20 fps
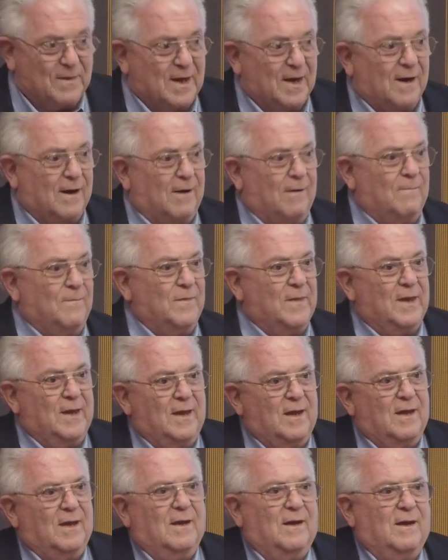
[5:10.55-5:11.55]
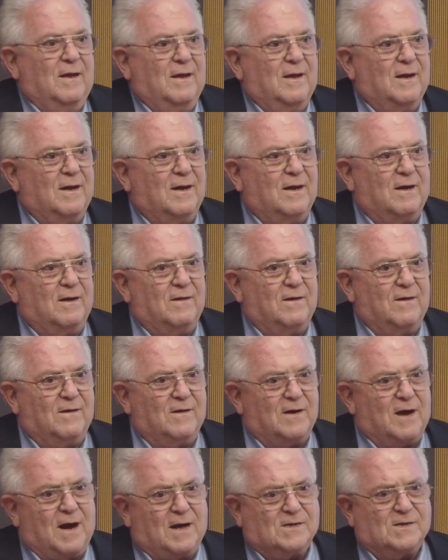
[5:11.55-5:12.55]
Um, uh,
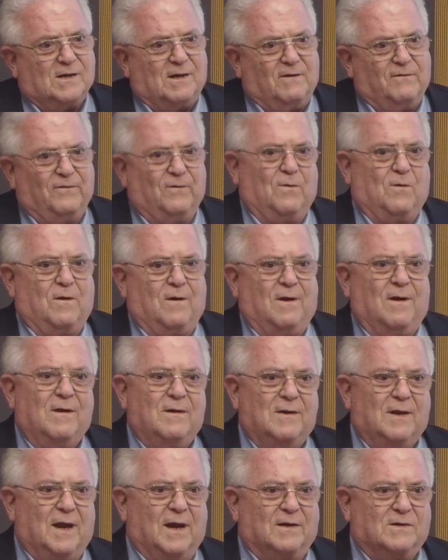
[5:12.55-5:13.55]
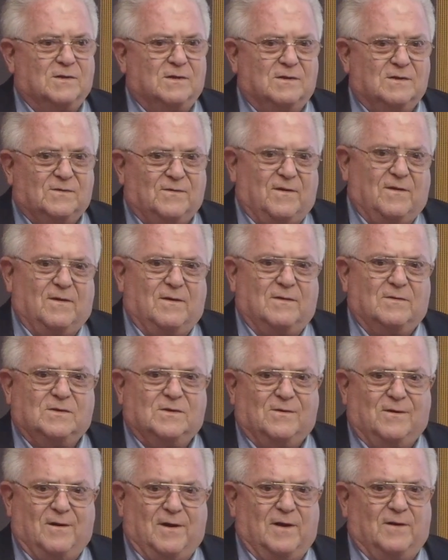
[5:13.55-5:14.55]
there are actually four lectures for those
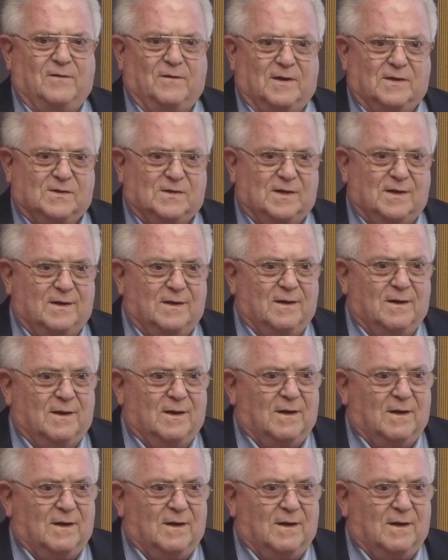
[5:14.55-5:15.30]
who are interested.